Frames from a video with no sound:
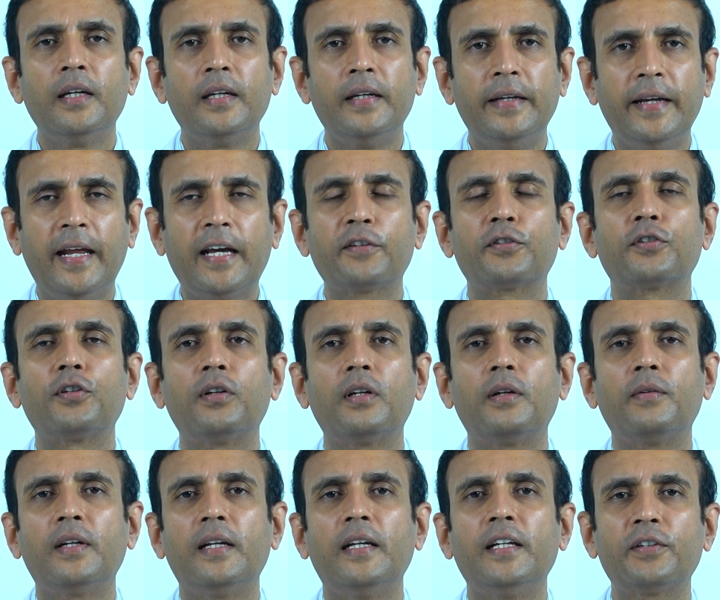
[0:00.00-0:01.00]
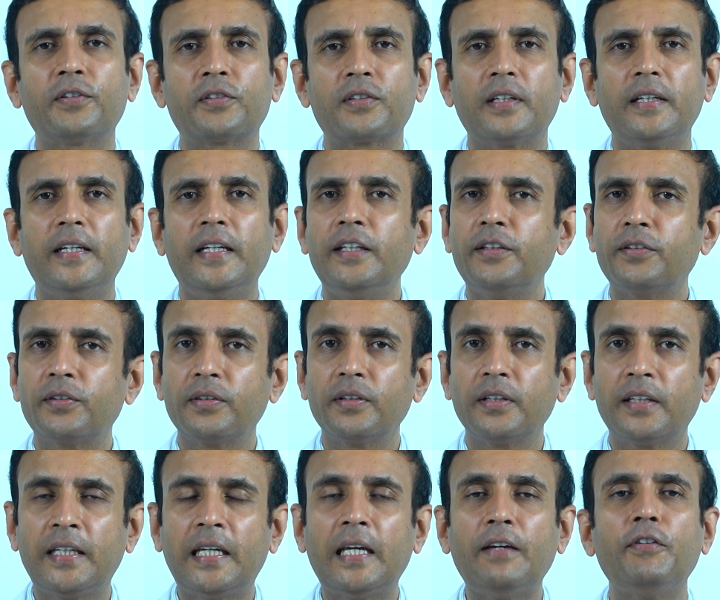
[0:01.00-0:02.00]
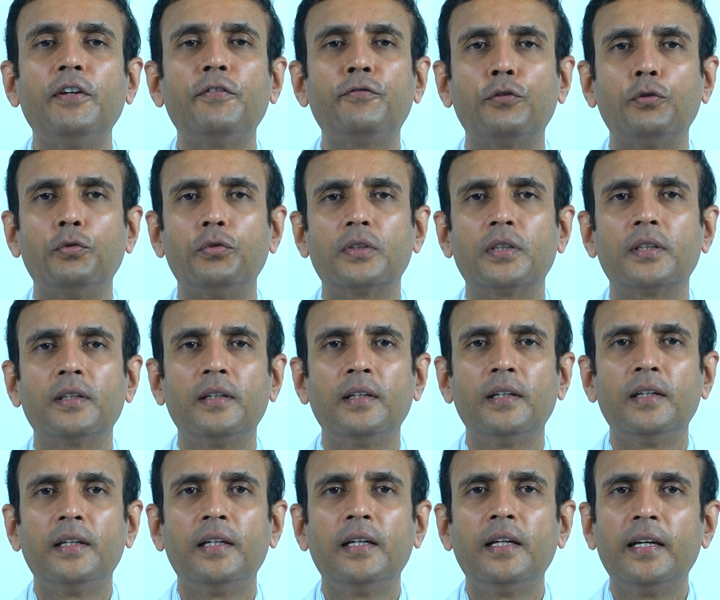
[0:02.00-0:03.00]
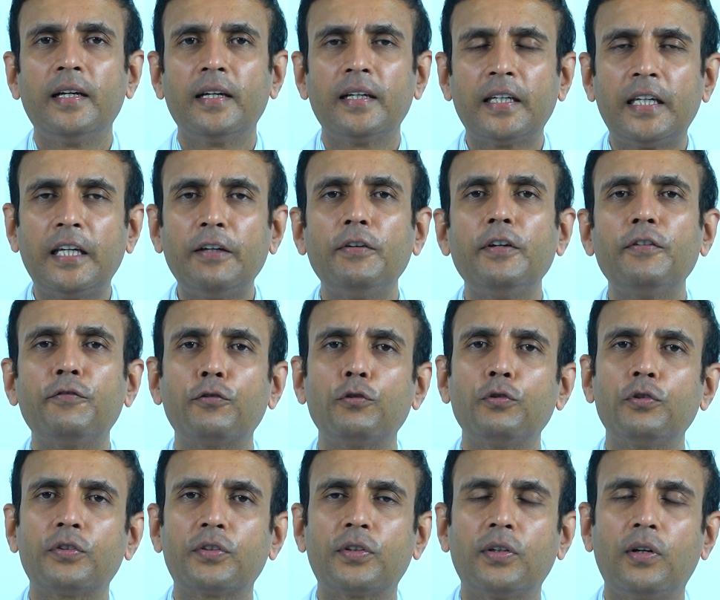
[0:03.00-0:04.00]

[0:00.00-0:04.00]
Next on our list is kiwi fruit. Kiwi fruits